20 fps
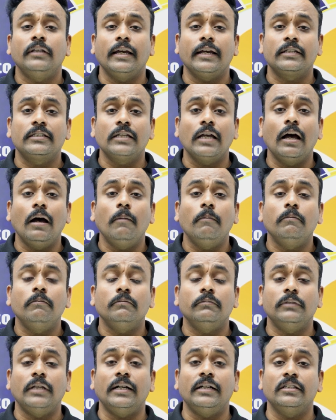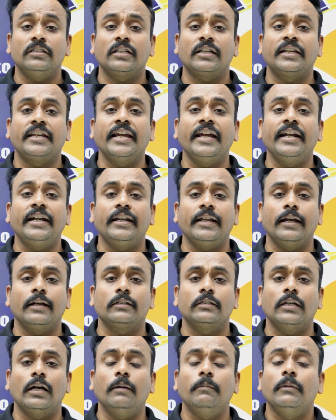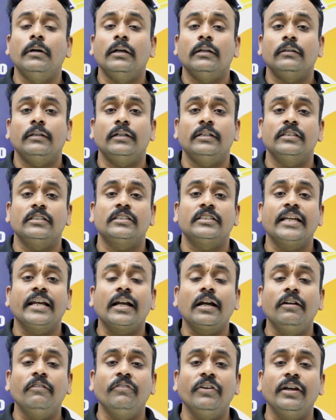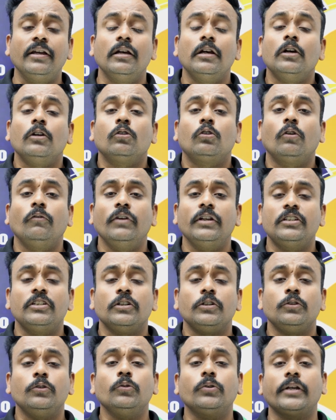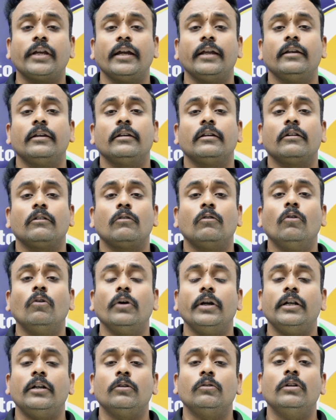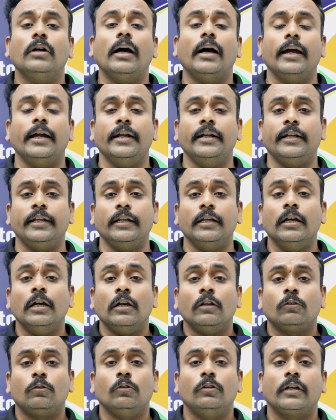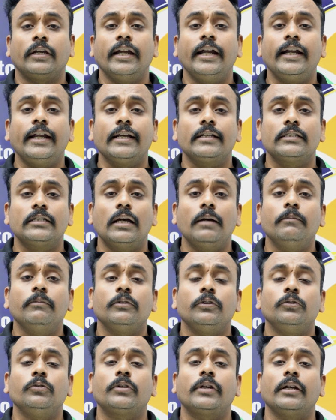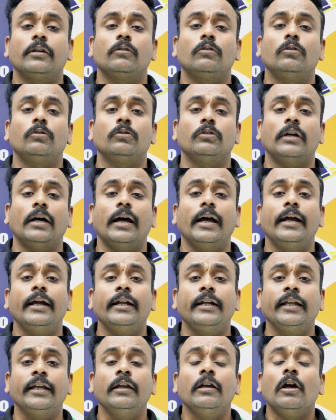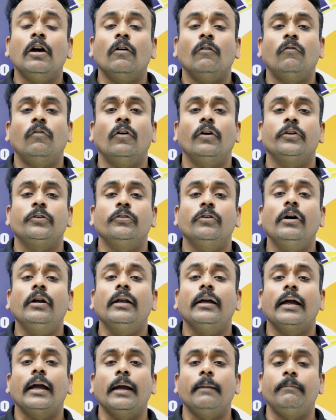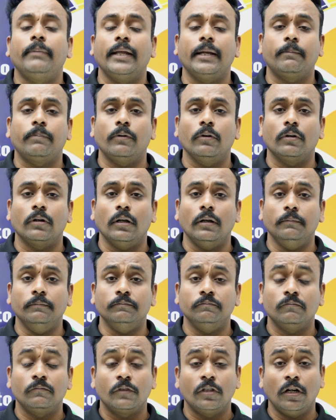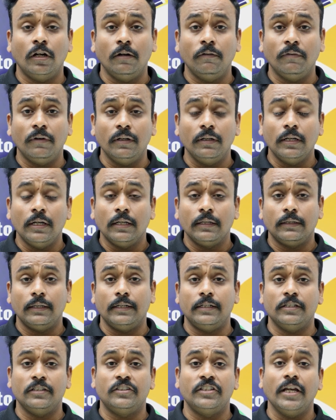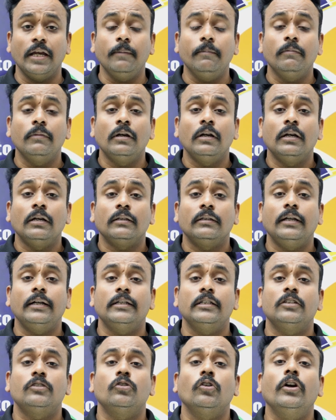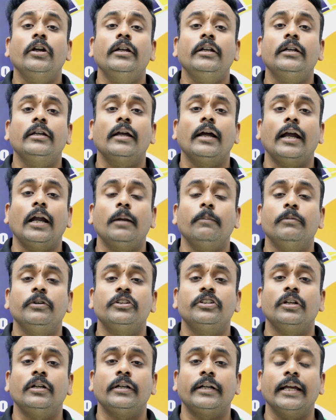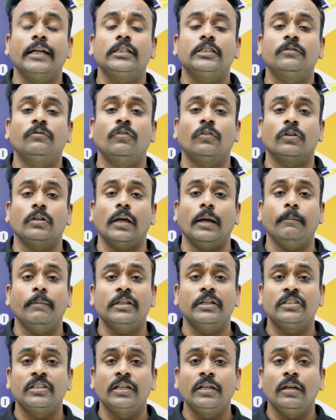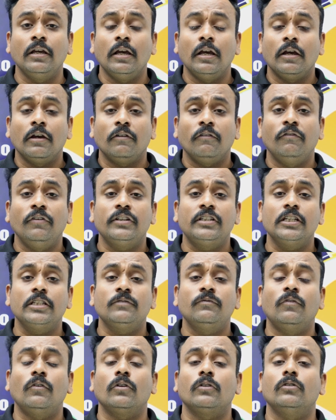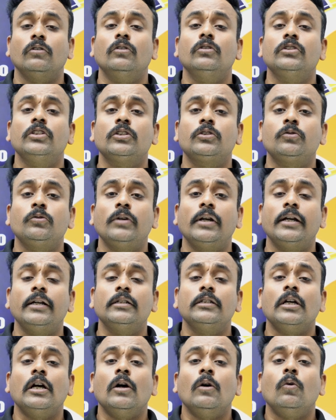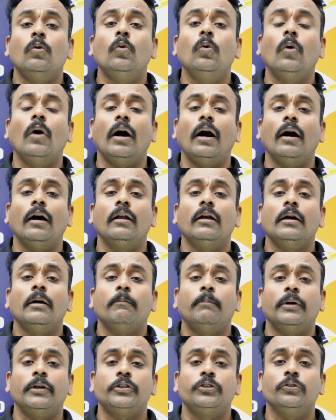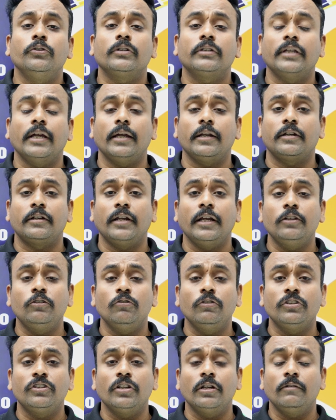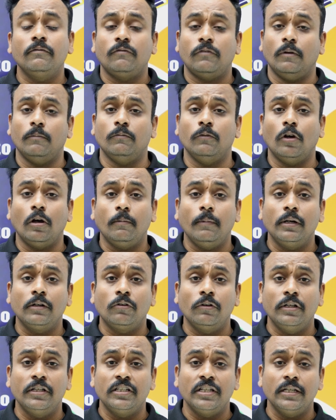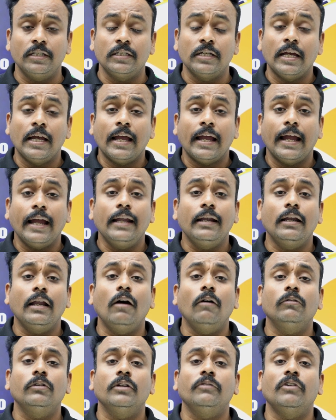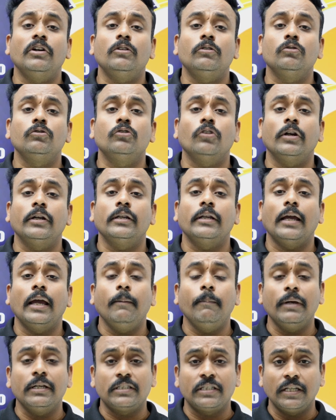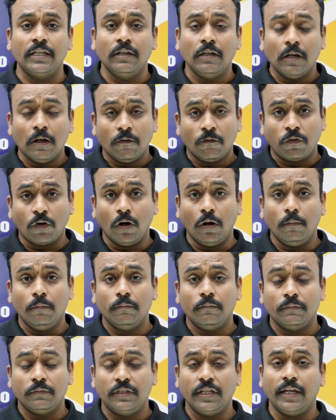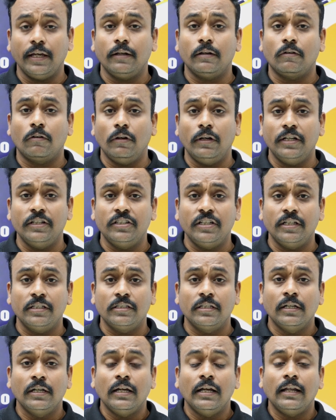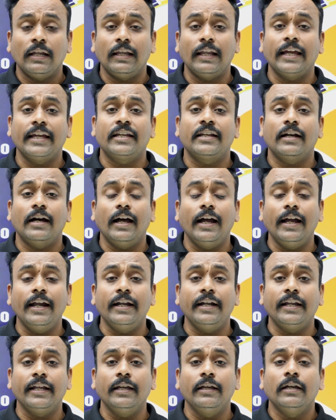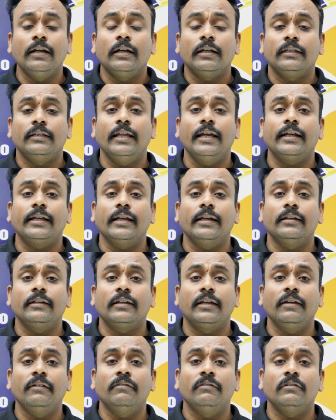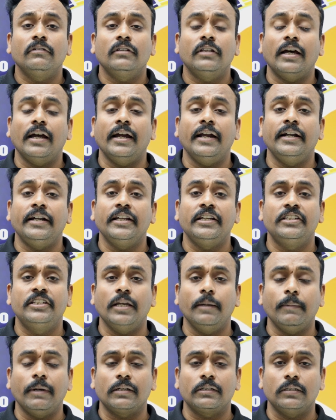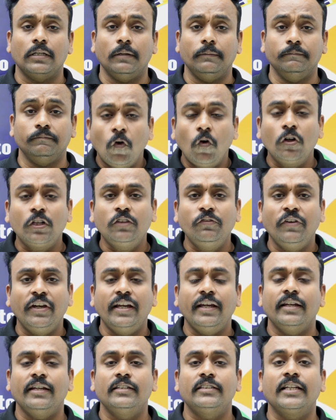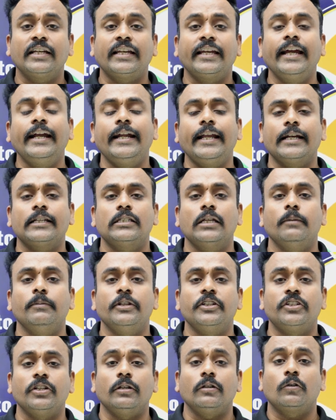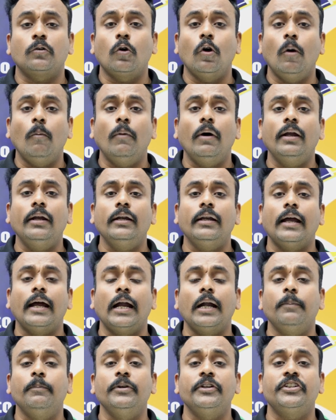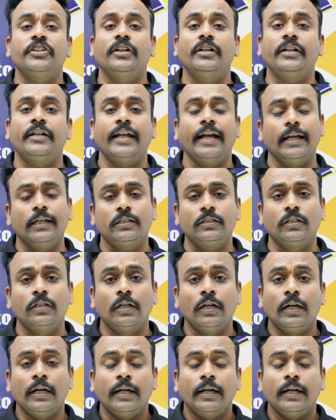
the exam, that is a GATE exam. That is the second way through which you can go into the IIT. Through the GATE exam, you can go to the IIT for your MTech program. Third one, that is JEM, that is Joint Admission Test for the MSc, which is for those students who are pursuing their graduation from normal colleges and now they want to join MSc from their colleges like IIT. They can give the IIT JEM exam. Fourth way is a CAT examination, Common Admission Test.